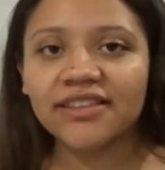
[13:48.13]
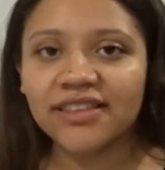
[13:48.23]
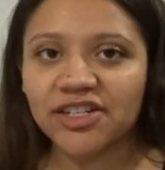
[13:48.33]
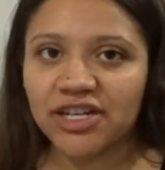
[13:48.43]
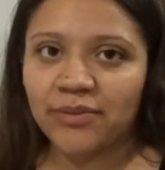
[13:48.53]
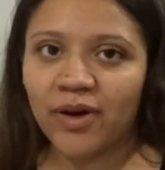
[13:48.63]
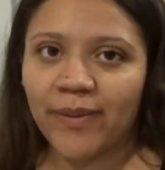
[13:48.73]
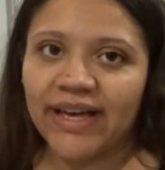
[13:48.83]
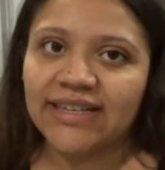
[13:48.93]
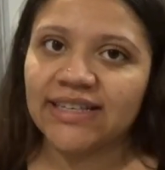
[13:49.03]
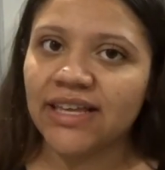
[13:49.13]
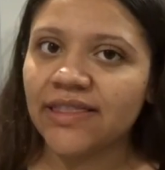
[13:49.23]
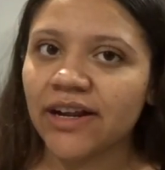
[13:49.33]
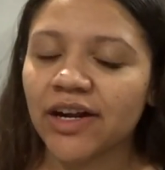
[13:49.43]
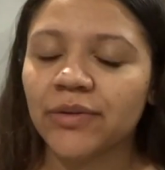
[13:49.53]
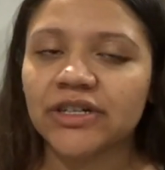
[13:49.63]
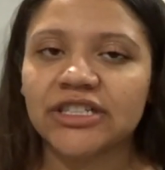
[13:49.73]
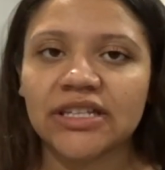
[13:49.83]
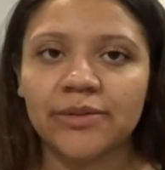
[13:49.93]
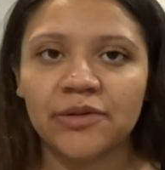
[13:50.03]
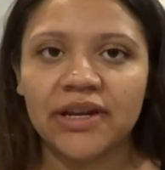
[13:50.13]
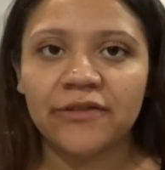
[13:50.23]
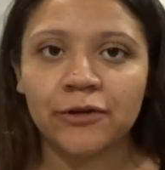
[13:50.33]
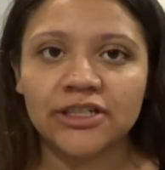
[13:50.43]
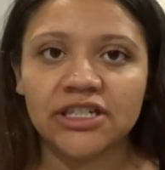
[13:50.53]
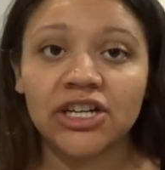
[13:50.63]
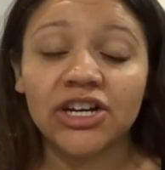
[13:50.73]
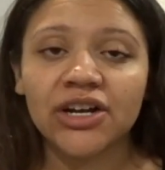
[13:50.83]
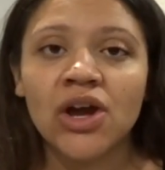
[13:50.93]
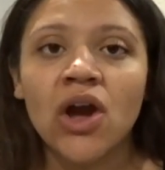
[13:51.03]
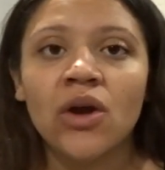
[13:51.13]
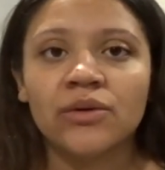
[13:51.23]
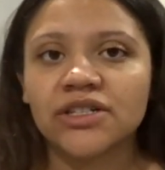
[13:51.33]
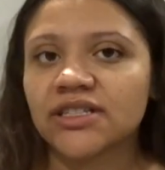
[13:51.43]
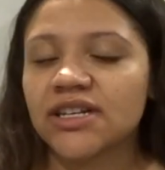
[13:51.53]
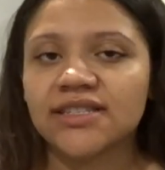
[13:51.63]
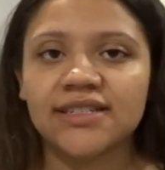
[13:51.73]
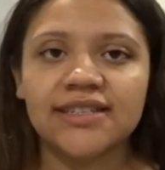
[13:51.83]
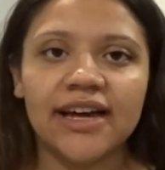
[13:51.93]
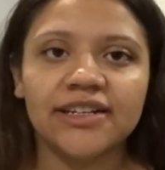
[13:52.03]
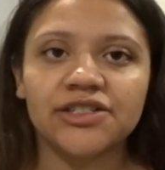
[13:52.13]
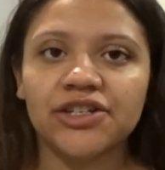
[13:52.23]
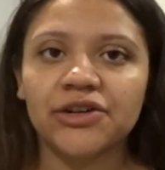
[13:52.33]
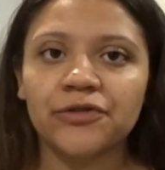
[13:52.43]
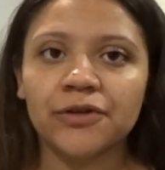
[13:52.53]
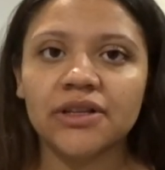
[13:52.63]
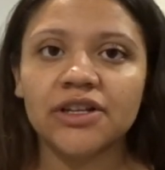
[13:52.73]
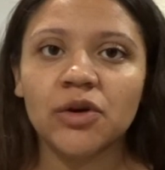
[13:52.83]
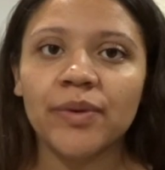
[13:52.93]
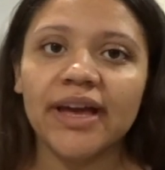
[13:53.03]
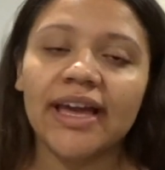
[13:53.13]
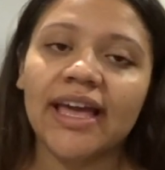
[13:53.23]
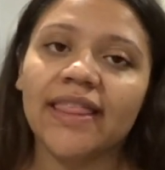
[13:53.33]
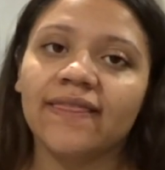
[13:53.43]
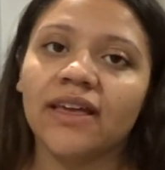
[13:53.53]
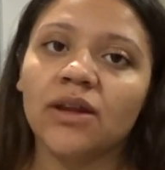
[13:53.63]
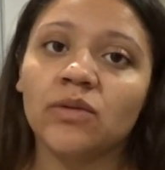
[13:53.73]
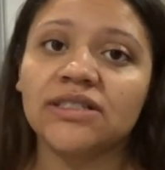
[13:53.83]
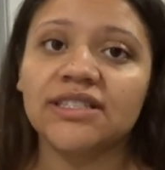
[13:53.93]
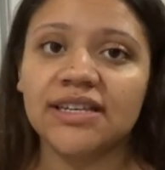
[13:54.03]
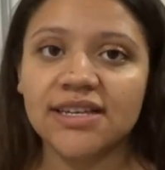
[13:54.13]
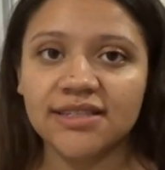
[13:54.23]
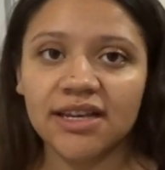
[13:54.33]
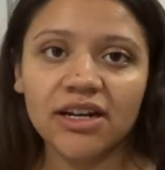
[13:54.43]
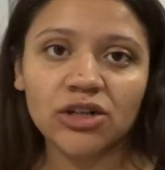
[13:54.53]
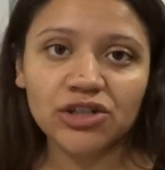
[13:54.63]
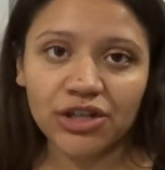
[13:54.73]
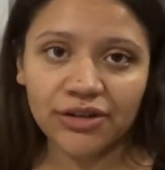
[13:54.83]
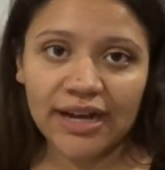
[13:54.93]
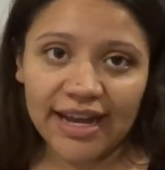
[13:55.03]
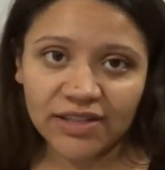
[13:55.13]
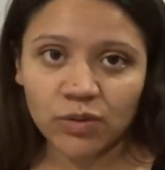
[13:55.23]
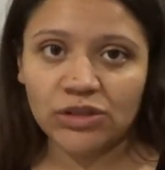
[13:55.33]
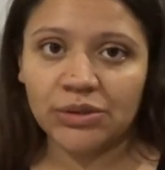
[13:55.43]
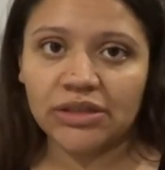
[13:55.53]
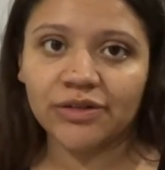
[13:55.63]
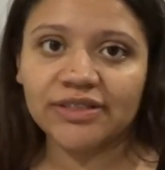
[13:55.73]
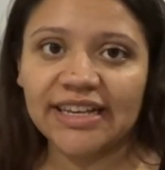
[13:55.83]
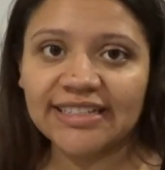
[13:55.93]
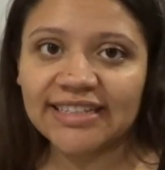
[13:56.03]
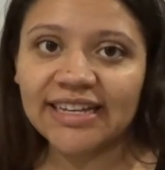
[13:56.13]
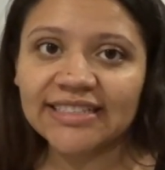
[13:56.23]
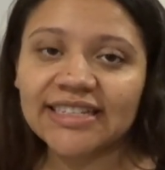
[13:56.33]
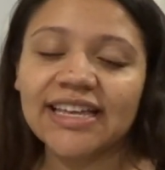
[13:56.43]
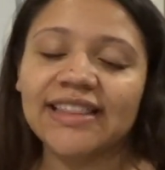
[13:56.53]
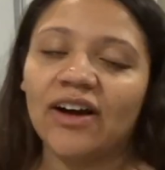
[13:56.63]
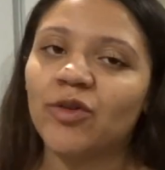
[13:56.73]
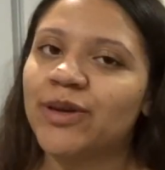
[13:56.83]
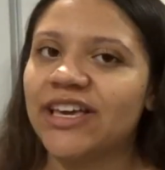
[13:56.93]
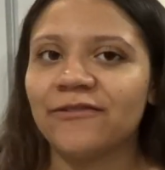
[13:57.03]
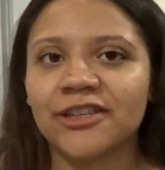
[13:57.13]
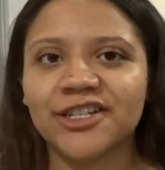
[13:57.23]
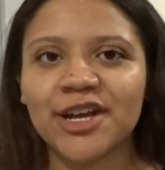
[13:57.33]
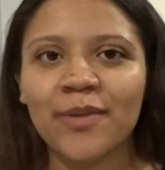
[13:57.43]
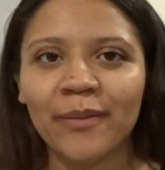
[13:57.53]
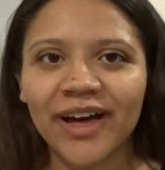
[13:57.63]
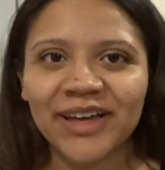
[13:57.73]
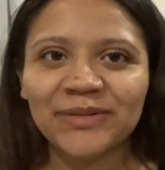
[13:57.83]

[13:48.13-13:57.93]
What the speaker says: that the chicken pot pie is in there and we're just going to be waiting for it to cook, we're just going to sit down and chill for a little bit. And then once it is done, I'll show you guys. We'll do a little taste test, and that will be it for the chicken pot pie.